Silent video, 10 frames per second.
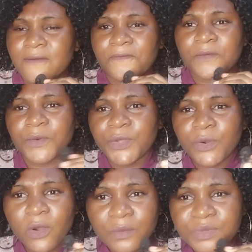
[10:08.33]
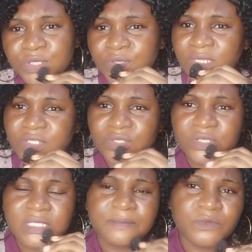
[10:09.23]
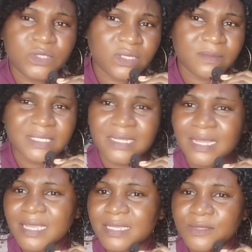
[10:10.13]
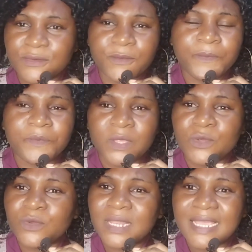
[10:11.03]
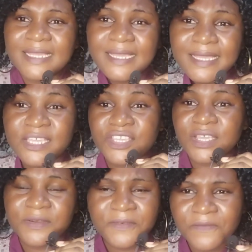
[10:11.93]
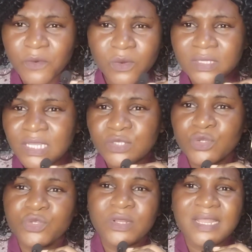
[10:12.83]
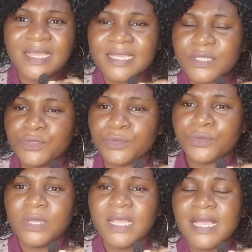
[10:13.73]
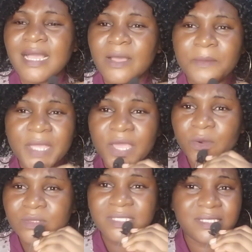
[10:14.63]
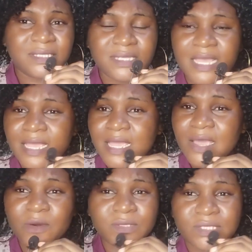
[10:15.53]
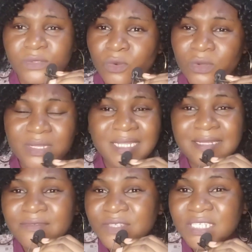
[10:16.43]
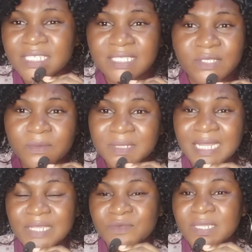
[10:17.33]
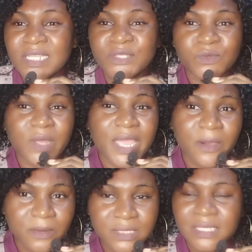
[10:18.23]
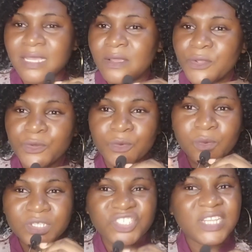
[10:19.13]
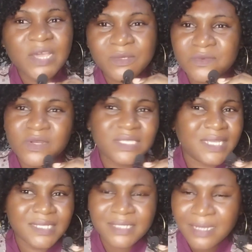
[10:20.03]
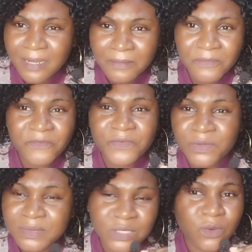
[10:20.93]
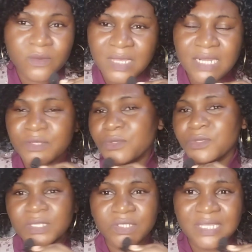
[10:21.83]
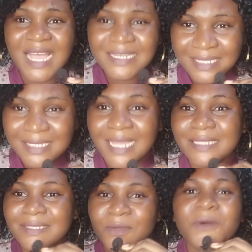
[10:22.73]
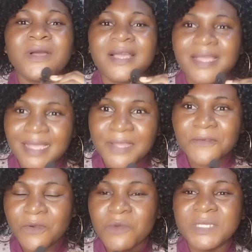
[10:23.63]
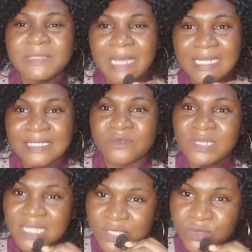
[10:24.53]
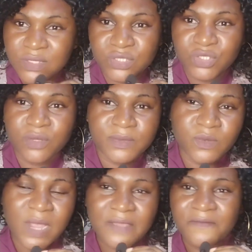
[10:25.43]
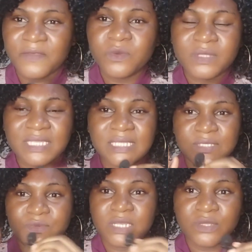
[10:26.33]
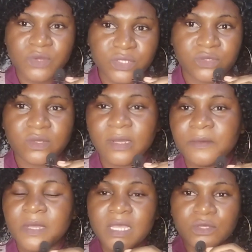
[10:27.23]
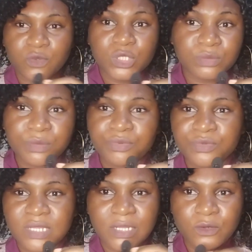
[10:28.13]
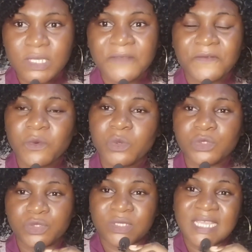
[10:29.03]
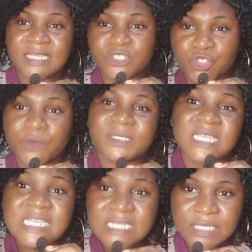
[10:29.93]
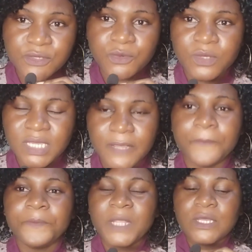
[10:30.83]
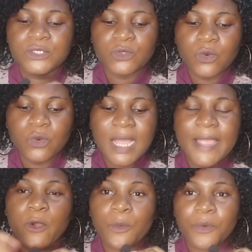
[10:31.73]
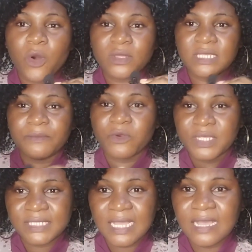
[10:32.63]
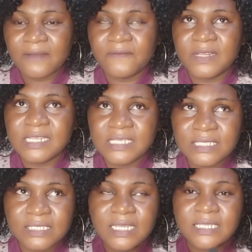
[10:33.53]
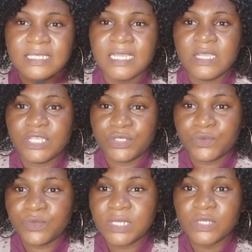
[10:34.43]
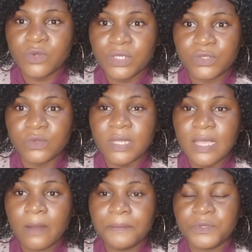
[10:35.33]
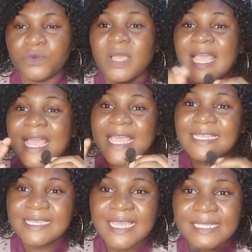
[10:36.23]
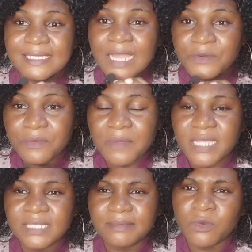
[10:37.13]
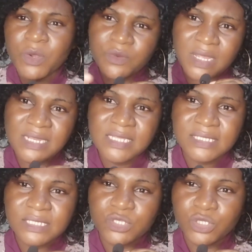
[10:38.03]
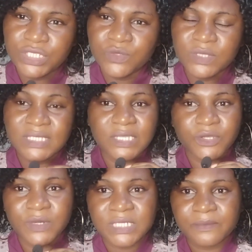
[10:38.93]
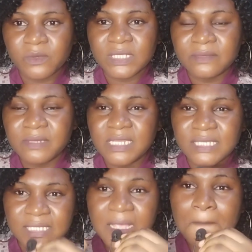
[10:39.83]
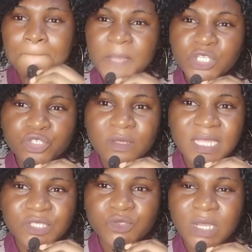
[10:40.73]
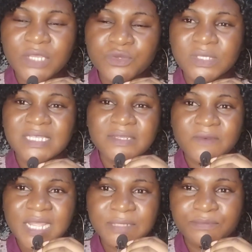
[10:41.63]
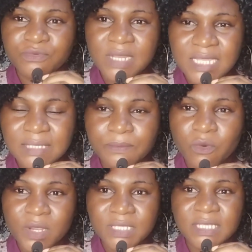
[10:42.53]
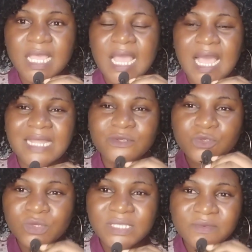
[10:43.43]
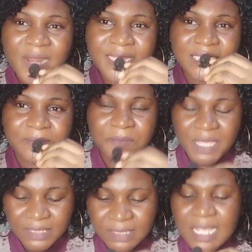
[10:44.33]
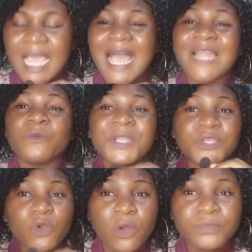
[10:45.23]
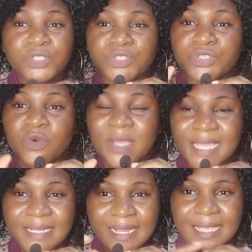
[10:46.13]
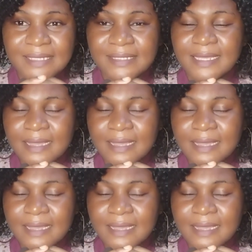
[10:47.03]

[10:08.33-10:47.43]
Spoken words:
For your hobbies, you can just put something like you like caring for others, or you like health health talk, reading something that is related to health, watching health related films and all that. You can just add it as your kind of hobbies and it's related to the job. So I feel this is really going to help those people that are looking forward to getting jobs in the UK. So I hope all the points I've listed is really going to help you. And yes, that reminds me, when you are listing your duties and your responsibilities, make sure that you are using the right bullet points and use the right space. And when it comes to your headlines,